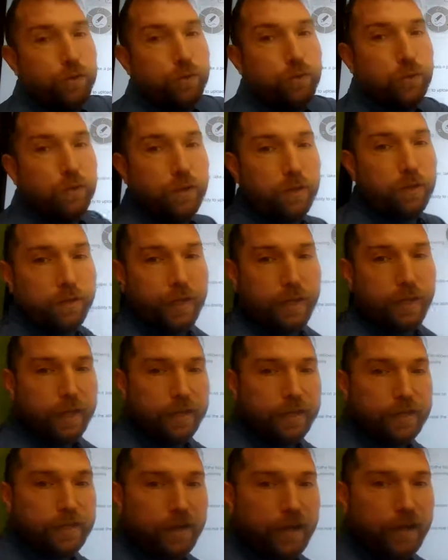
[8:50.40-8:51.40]
that I
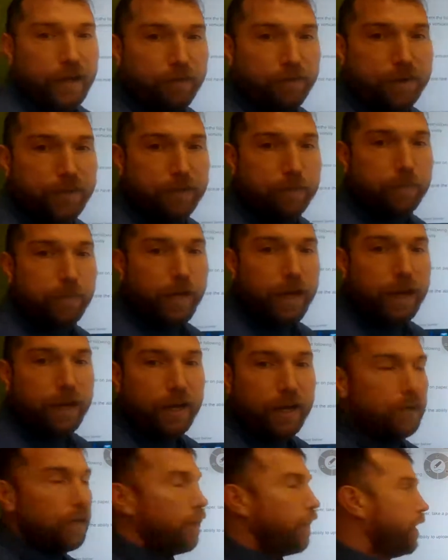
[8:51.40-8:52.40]
carried back
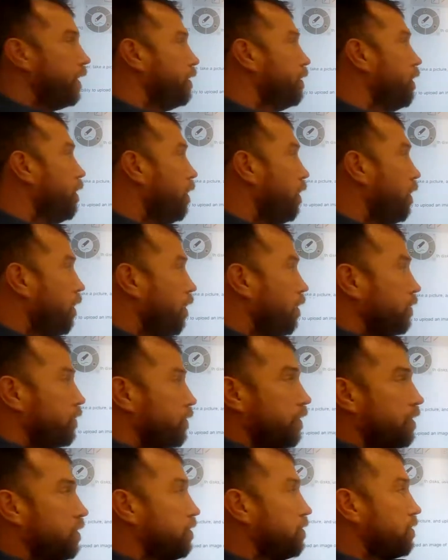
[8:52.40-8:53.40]
on. So this
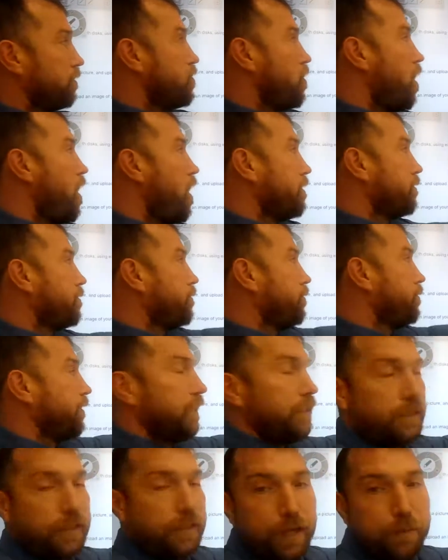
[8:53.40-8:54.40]
is not 3
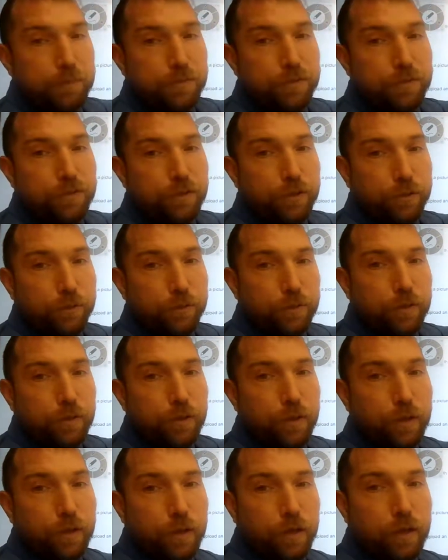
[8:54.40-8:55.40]
times 2,
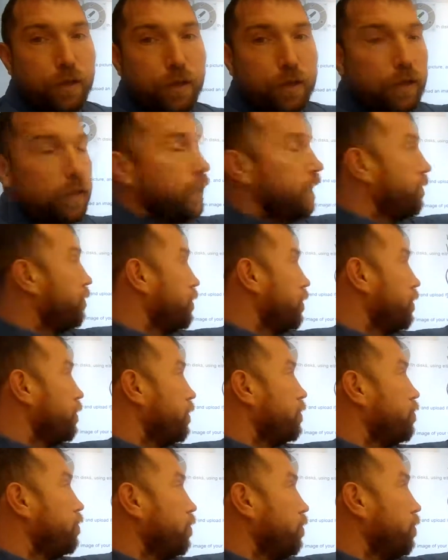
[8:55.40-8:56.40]
even though the
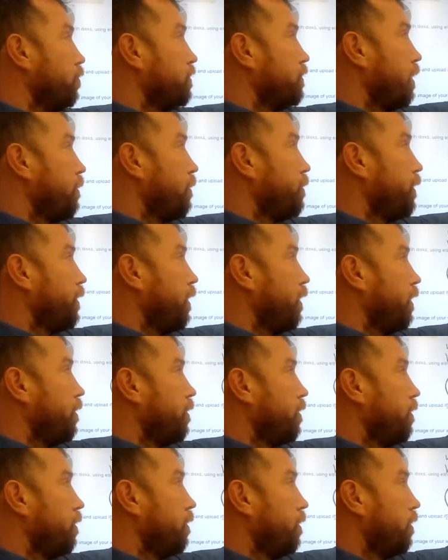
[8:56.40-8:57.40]
2 is up here.
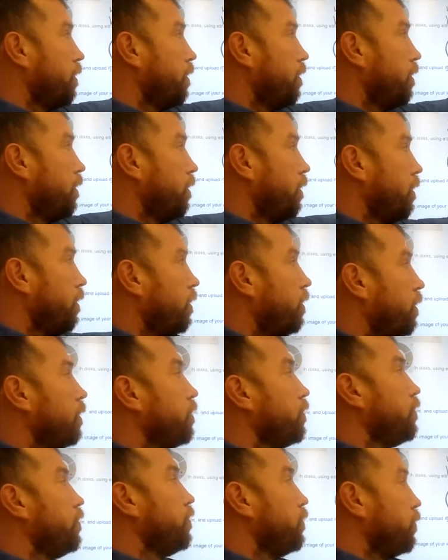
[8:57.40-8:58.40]
You
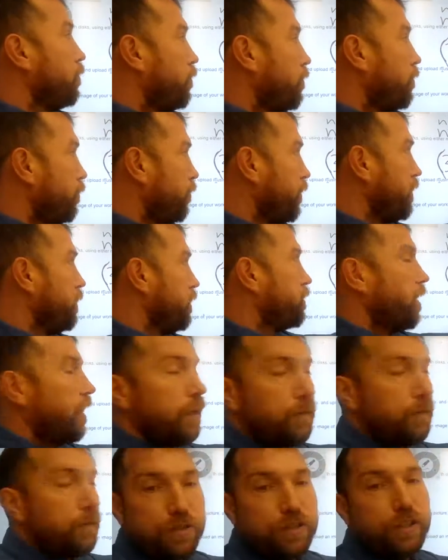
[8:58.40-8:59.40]
do 3 times
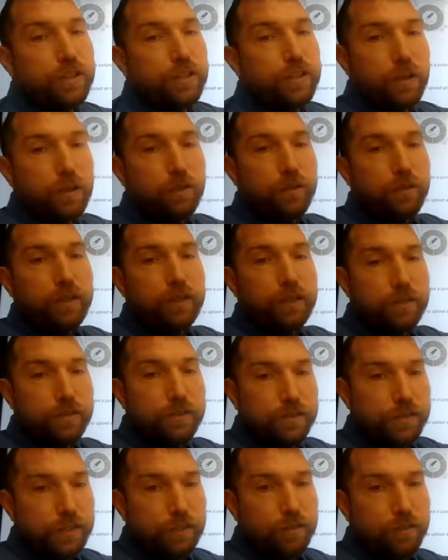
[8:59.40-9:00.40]
0 is
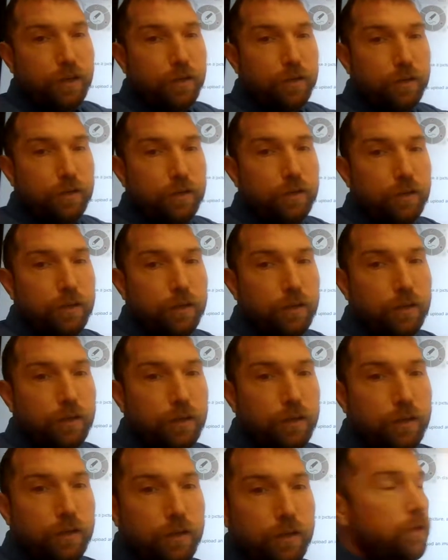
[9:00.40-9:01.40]
0.
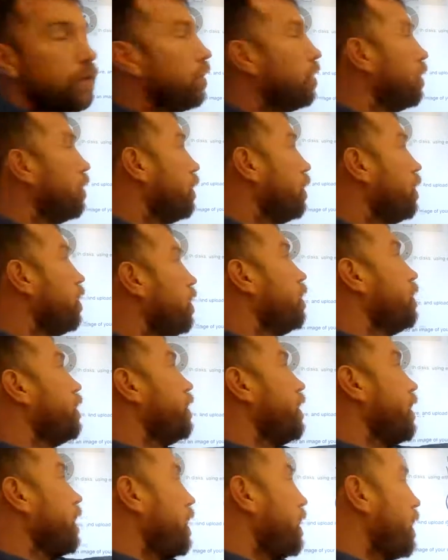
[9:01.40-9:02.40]
Then I
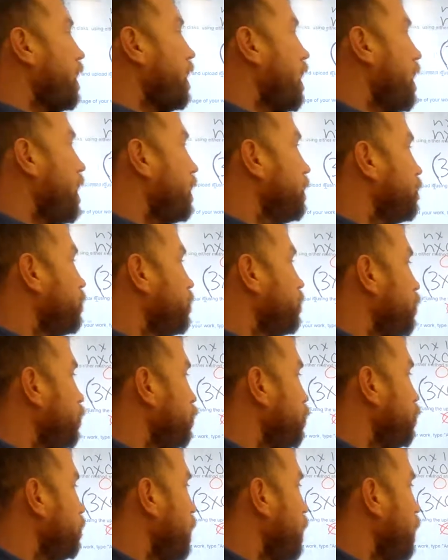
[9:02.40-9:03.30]
add 2 back